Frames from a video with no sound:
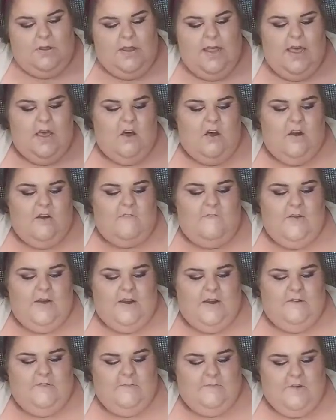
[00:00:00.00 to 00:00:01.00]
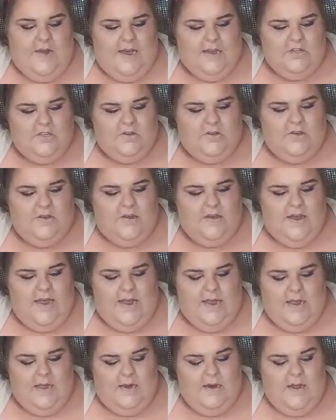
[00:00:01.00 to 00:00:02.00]
They are very fragile,
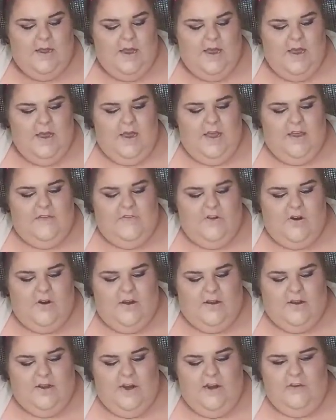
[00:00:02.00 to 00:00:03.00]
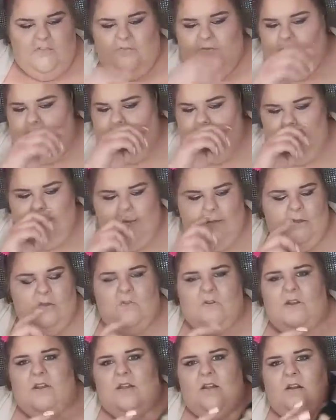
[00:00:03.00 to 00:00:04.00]
and if you're not careful,
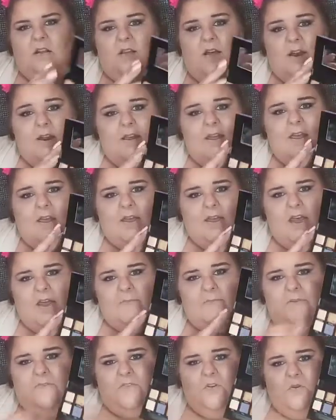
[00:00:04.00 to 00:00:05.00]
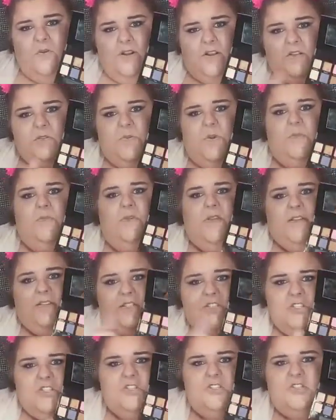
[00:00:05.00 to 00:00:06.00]
you can get a lot of kick up if you're one of those people that
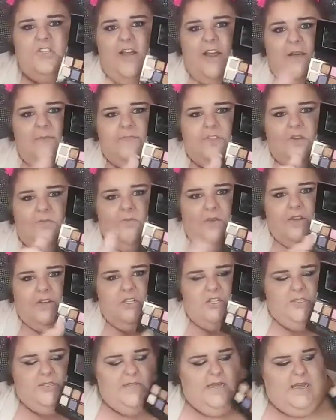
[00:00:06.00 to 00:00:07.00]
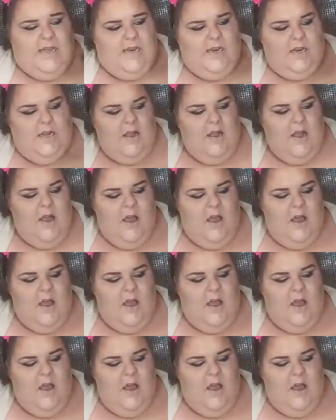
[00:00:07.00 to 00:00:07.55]
jams your brushes in.